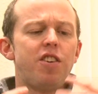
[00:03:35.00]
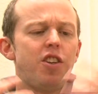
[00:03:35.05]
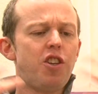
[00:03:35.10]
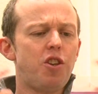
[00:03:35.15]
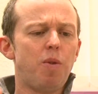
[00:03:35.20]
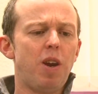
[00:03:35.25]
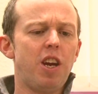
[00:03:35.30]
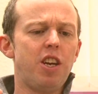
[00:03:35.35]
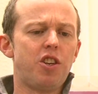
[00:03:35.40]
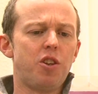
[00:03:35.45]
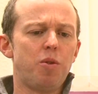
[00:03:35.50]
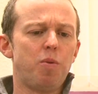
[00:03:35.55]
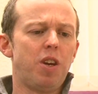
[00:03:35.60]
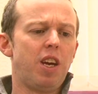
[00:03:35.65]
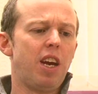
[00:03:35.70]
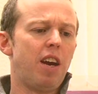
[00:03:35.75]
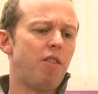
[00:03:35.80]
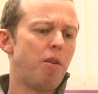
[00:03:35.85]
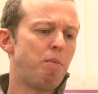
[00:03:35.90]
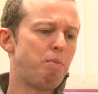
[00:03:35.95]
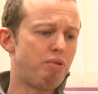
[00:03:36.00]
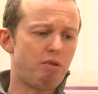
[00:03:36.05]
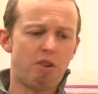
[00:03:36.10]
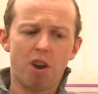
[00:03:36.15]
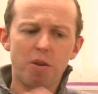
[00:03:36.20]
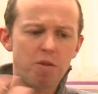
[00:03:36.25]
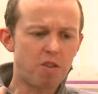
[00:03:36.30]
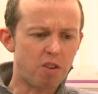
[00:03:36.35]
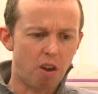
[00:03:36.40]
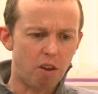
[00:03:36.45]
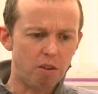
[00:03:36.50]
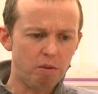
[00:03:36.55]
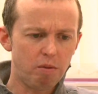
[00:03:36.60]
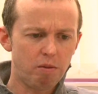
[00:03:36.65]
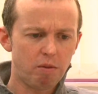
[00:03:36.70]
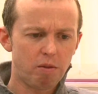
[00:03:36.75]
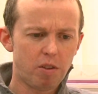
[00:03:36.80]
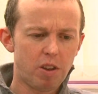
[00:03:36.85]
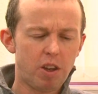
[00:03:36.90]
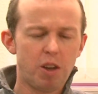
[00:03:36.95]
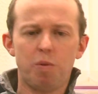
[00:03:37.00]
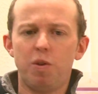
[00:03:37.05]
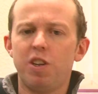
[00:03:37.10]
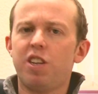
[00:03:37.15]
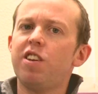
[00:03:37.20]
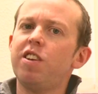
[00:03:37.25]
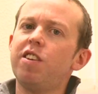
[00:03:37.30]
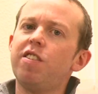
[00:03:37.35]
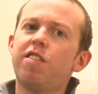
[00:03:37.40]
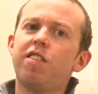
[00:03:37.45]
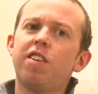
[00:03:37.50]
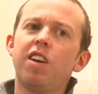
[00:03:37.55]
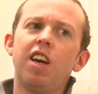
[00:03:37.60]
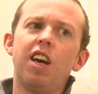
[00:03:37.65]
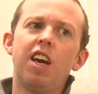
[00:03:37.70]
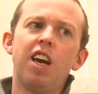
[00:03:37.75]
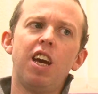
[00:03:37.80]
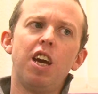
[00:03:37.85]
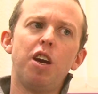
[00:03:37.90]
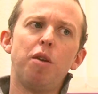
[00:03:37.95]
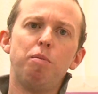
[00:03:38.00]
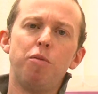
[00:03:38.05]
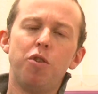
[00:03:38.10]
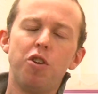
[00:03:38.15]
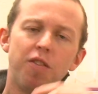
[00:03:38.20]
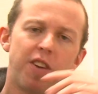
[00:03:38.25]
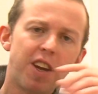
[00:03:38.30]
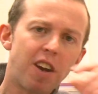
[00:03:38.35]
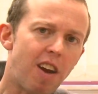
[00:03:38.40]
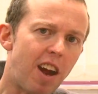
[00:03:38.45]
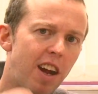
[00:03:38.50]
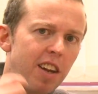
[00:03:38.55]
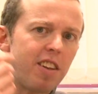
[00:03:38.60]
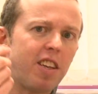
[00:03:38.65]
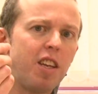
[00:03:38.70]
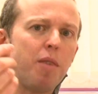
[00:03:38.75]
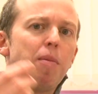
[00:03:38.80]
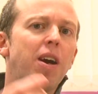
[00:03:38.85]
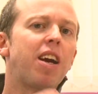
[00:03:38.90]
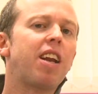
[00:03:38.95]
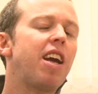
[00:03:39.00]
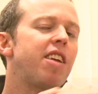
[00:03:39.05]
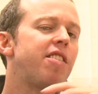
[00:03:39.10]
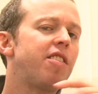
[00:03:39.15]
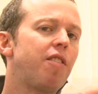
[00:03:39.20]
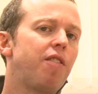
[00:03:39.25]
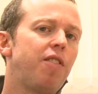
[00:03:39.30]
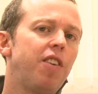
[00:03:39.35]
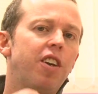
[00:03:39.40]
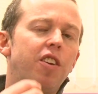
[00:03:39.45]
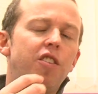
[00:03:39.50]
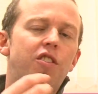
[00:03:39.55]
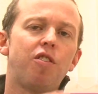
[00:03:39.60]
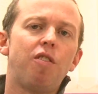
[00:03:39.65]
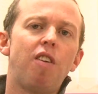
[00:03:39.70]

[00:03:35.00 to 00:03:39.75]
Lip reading: situation where you have a proton, which is moving around in the magnetic field